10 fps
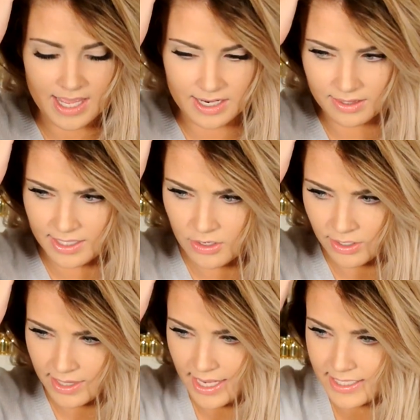and
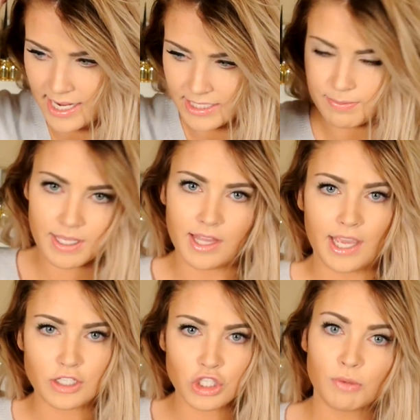literally that takes me
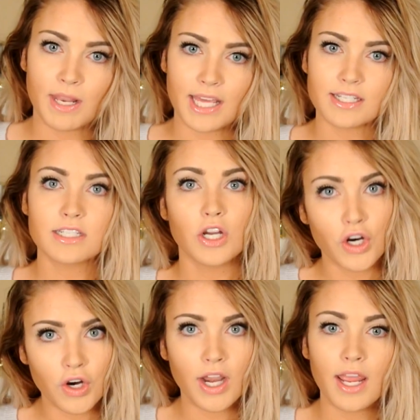like 2 minutes to
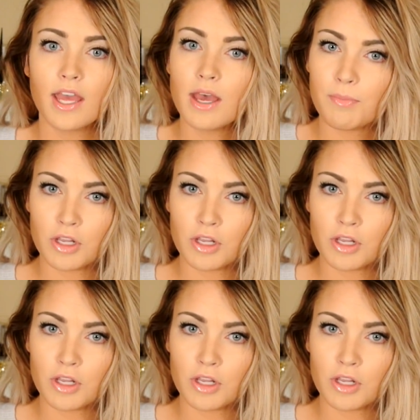hurry,